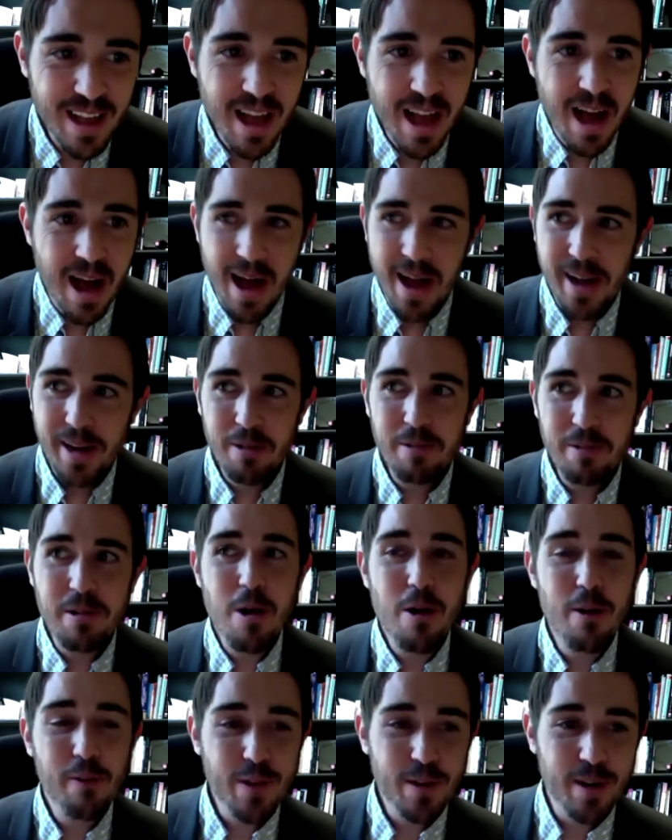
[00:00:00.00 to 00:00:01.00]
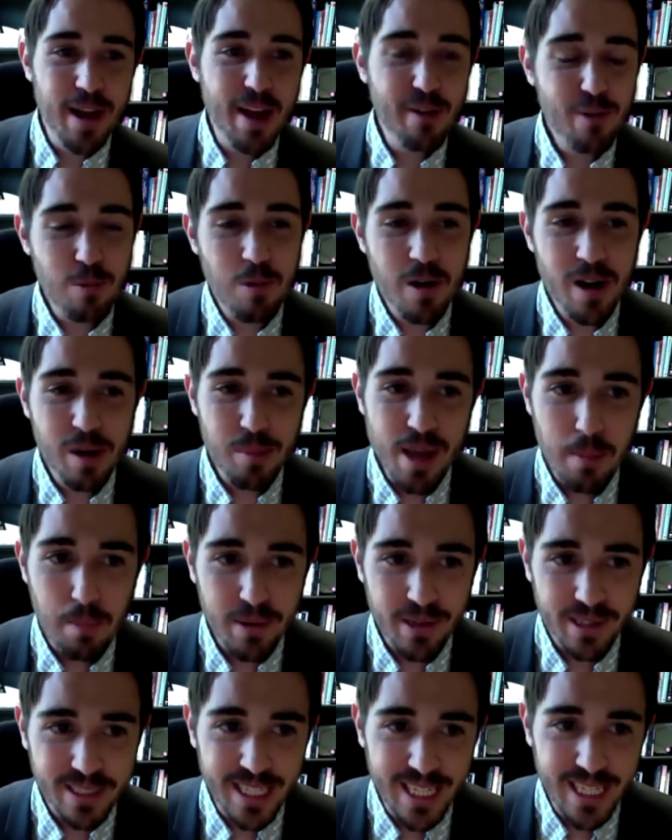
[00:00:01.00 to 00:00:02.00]
I don't know if you'd ever want to be a
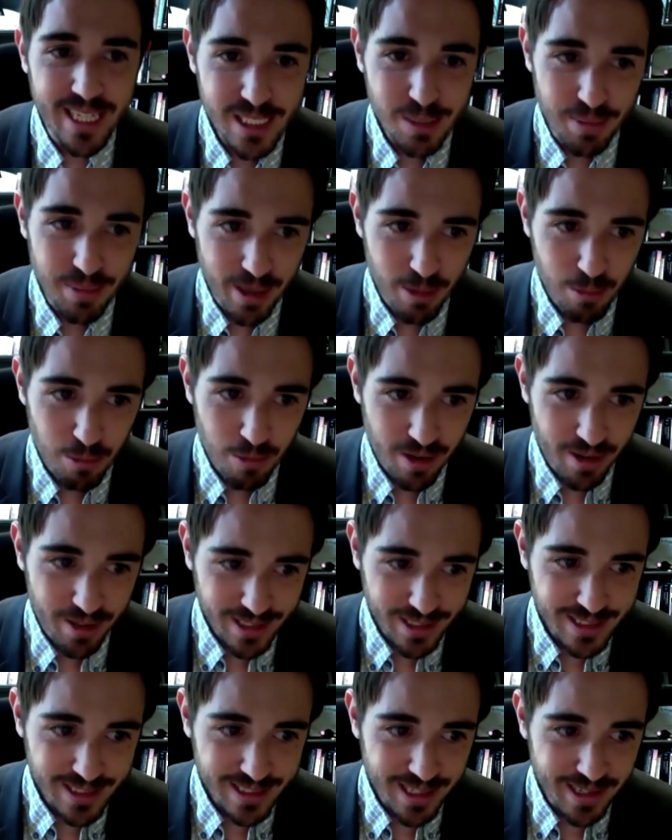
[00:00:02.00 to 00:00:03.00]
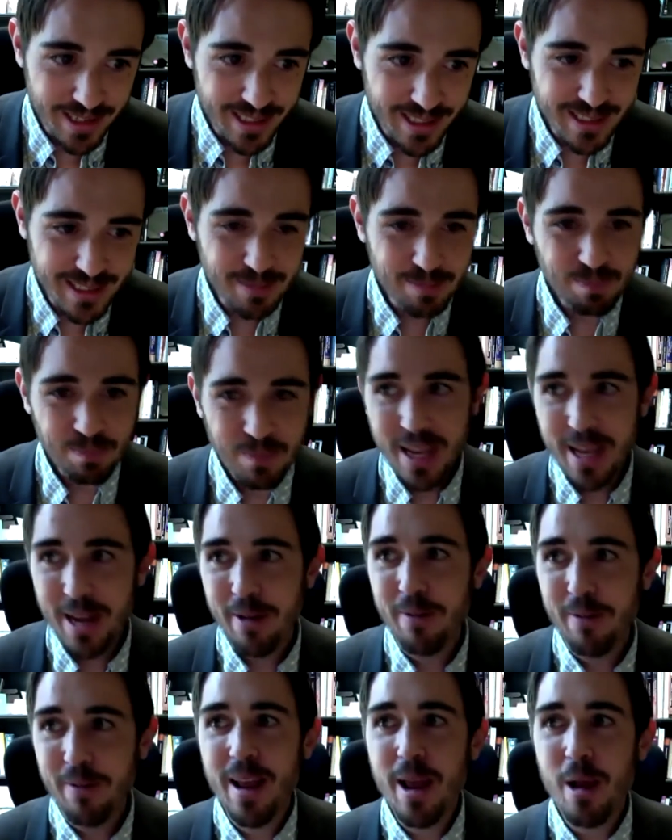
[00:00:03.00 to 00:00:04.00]
participant in one of these studies. It,
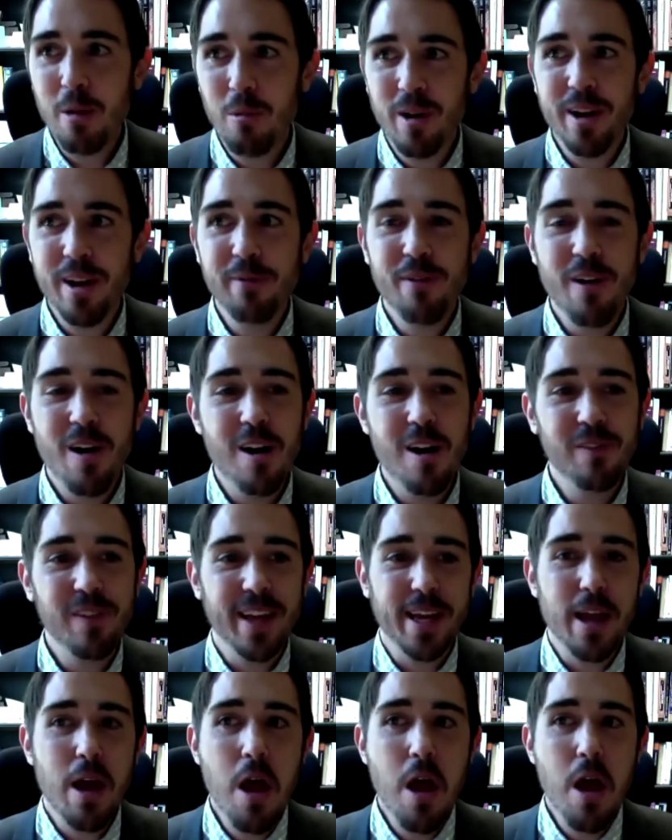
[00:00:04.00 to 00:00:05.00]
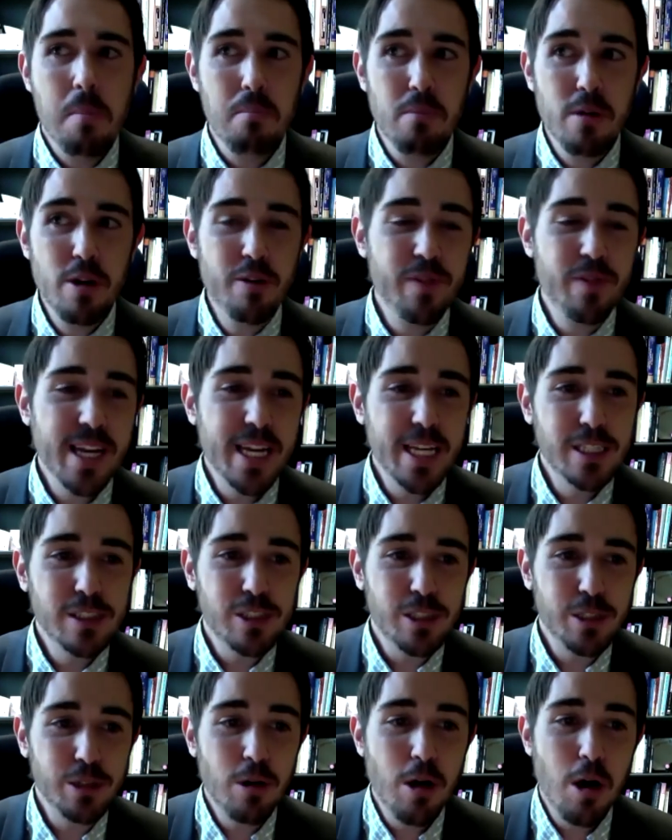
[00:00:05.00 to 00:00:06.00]
it would involve like moving
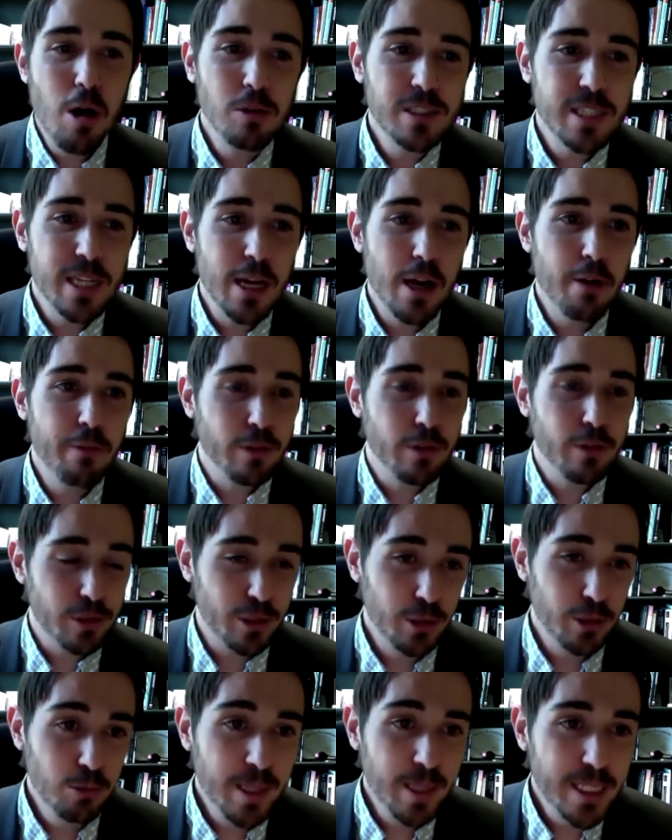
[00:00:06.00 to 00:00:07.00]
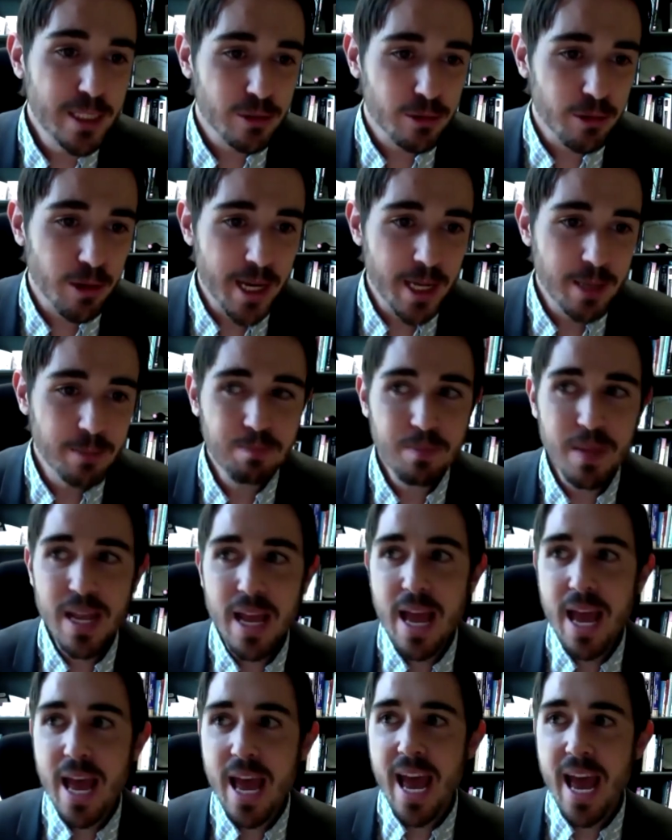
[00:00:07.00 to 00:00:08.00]
into a hotel for two weeks straight,
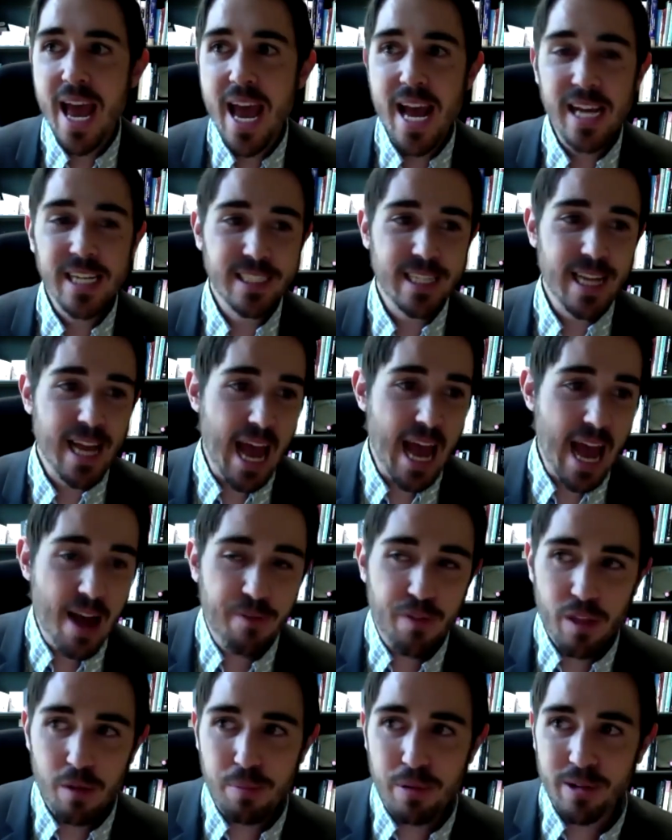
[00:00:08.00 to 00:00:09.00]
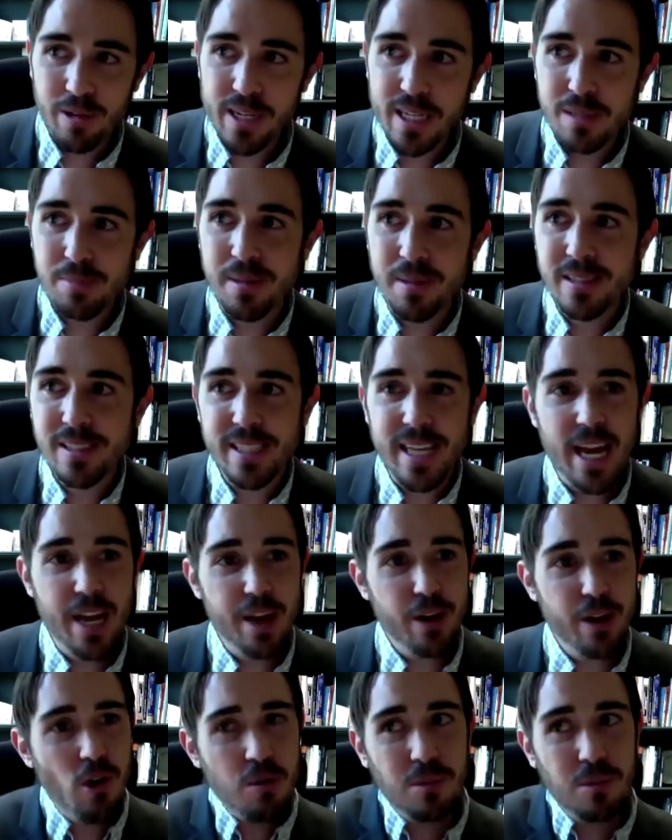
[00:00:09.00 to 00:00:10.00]
and half of the participants get
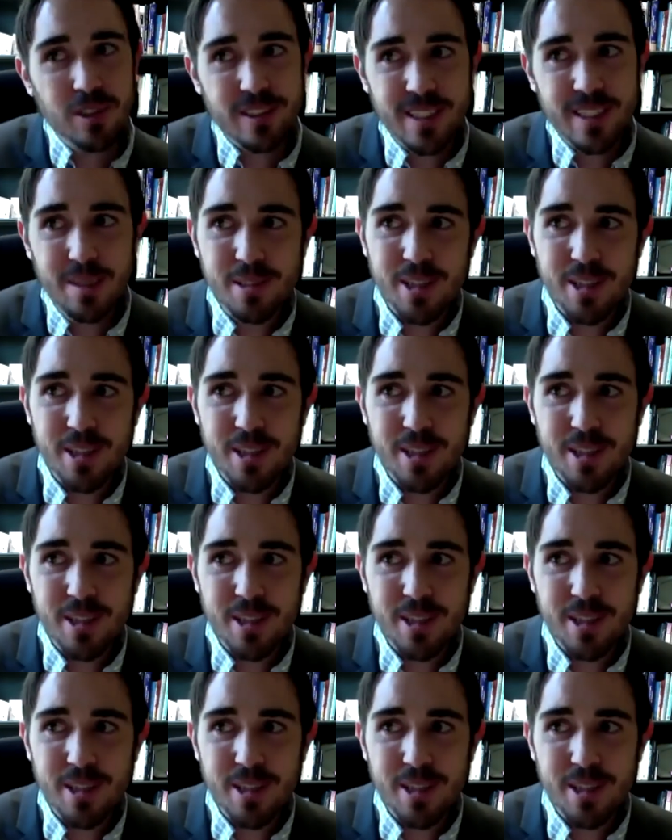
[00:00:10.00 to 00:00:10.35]
normal sleep.